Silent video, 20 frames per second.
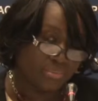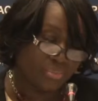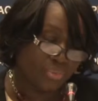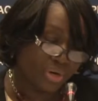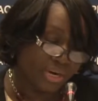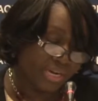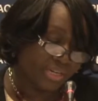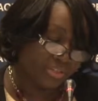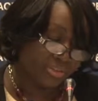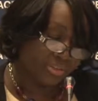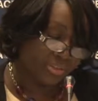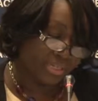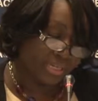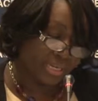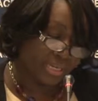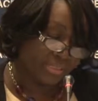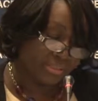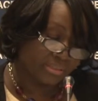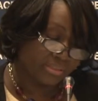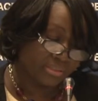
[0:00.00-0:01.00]
Prior to
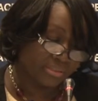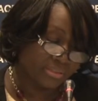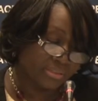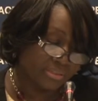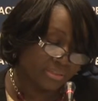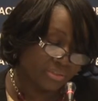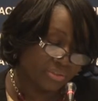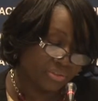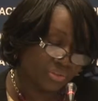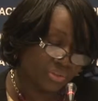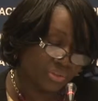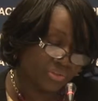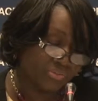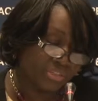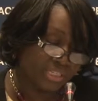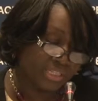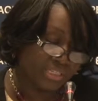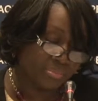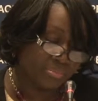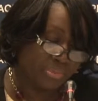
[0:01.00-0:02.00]
that, he
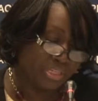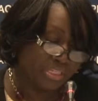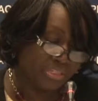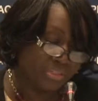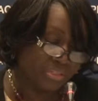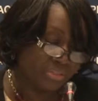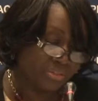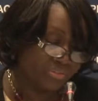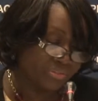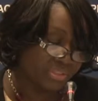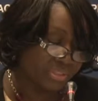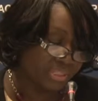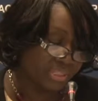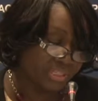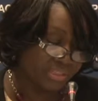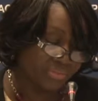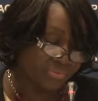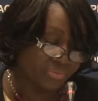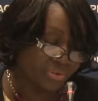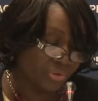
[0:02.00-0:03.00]
served as Minister of
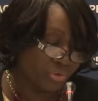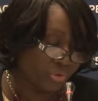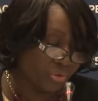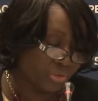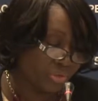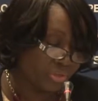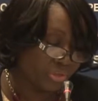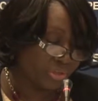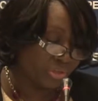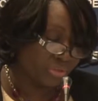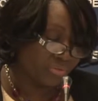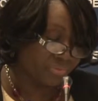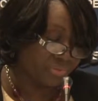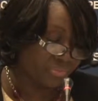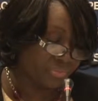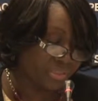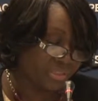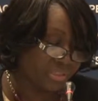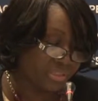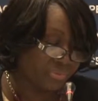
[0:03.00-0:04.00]
State for Local
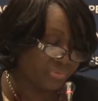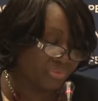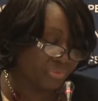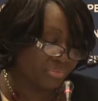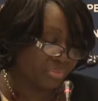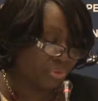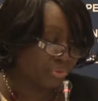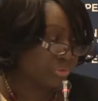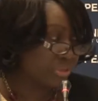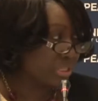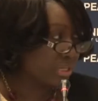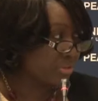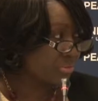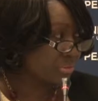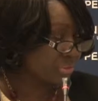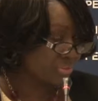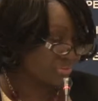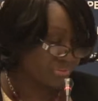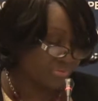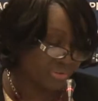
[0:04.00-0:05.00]
Government from
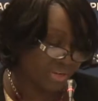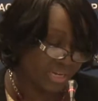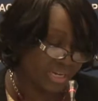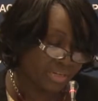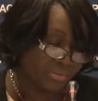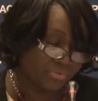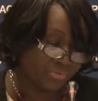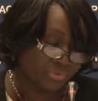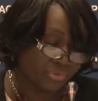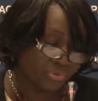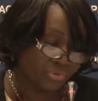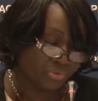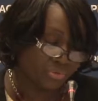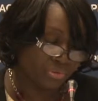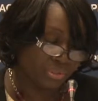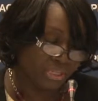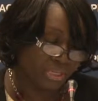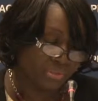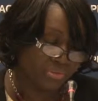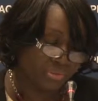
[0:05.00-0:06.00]
2005 to
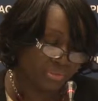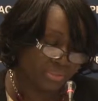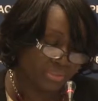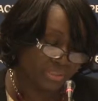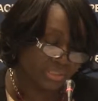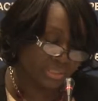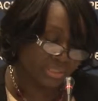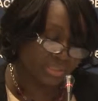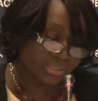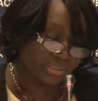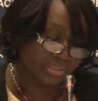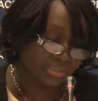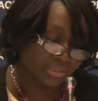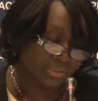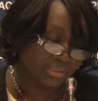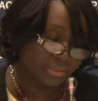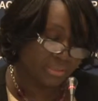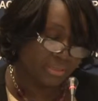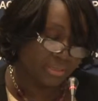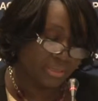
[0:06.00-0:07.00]
2006.
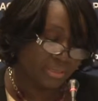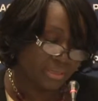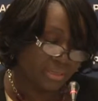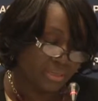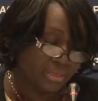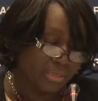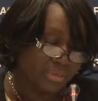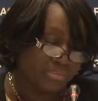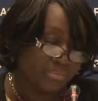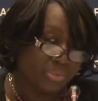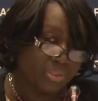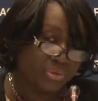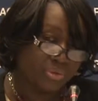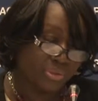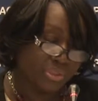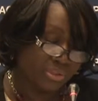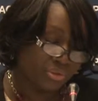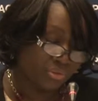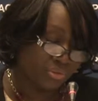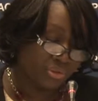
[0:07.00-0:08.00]

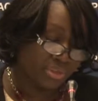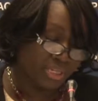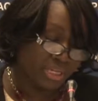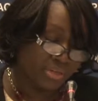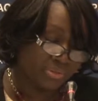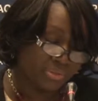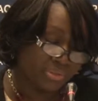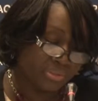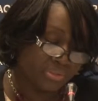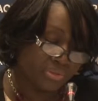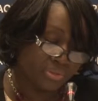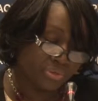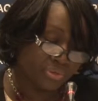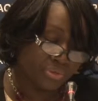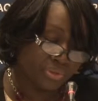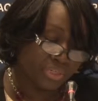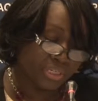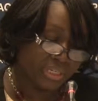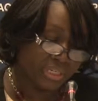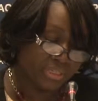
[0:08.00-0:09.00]
Between
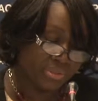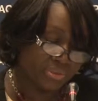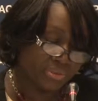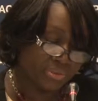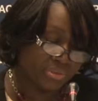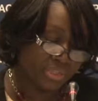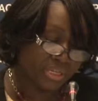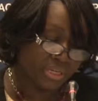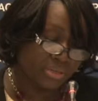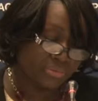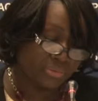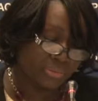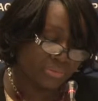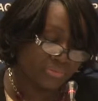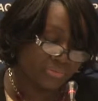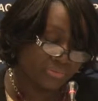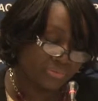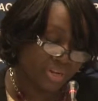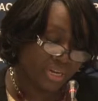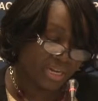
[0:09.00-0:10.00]
2003 and
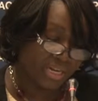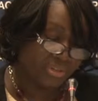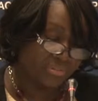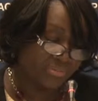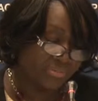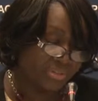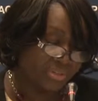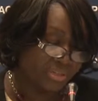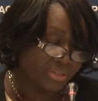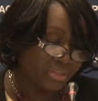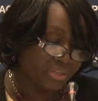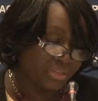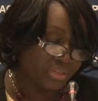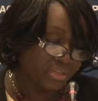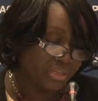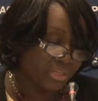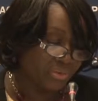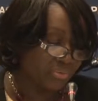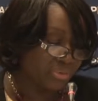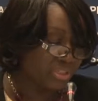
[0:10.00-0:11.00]
2005,
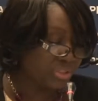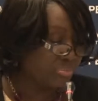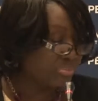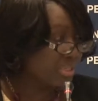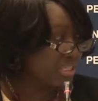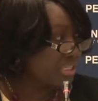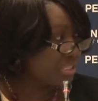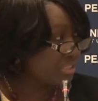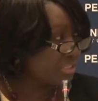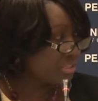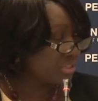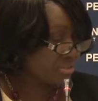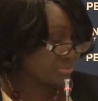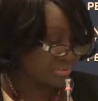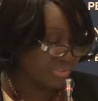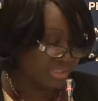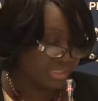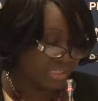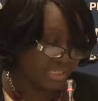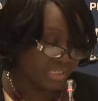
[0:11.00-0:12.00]
he was Minister of
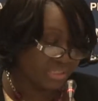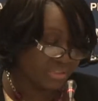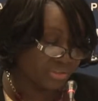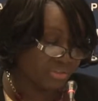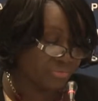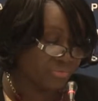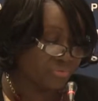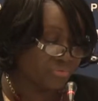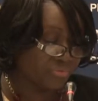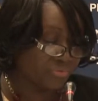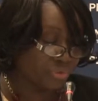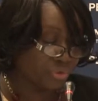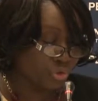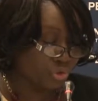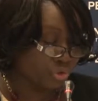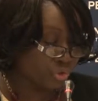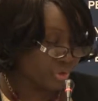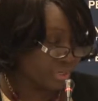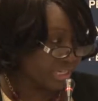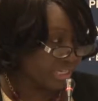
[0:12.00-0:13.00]
State for
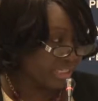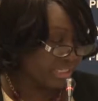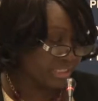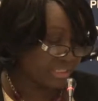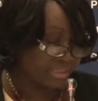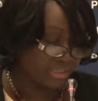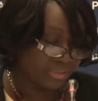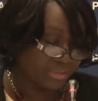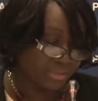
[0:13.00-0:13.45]
Trade,